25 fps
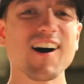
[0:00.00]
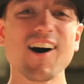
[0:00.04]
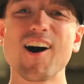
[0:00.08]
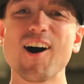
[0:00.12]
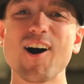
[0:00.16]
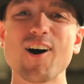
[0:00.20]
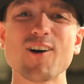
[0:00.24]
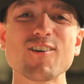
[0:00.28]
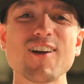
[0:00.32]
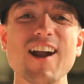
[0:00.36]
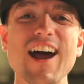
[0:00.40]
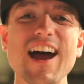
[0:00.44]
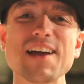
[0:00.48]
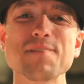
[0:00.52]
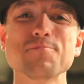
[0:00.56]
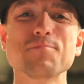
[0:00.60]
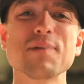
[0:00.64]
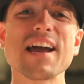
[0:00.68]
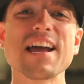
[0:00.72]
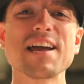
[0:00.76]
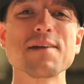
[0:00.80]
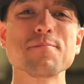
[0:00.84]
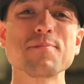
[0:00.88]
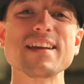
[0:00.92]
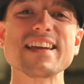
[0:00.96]
All right,
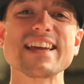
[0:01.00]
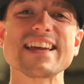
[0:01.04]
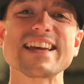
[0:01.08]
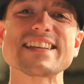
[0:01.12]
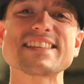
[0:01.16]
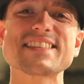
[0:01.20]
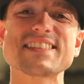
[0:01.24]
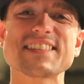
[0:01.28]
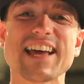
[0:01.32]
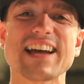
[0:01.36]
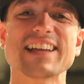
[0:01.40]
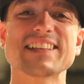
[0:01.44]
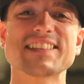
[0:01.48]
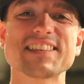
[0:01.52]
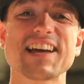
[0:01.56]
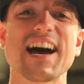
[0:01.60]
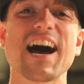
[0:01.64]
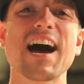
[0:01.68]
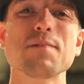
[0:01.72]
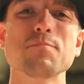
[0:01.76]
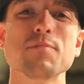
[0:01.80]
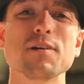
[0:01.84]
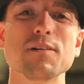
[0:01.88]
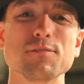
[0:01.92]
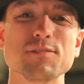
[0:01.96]
baby, it's that
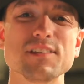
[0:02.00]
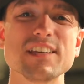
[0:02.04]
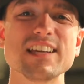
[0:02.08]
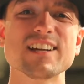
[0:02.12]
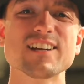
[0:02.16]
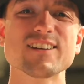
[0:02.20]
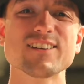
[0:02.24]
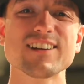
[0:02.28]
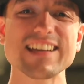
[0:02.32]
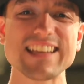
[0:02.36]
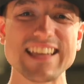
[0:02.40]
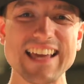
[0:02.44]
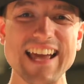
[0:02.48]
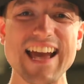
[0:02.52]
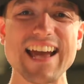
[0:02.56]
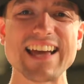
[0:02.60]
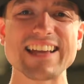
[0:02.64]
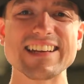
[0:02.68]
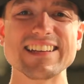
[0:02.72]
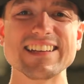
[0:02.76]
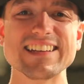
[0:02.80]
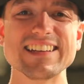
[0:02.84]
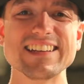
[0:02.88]
time of year again.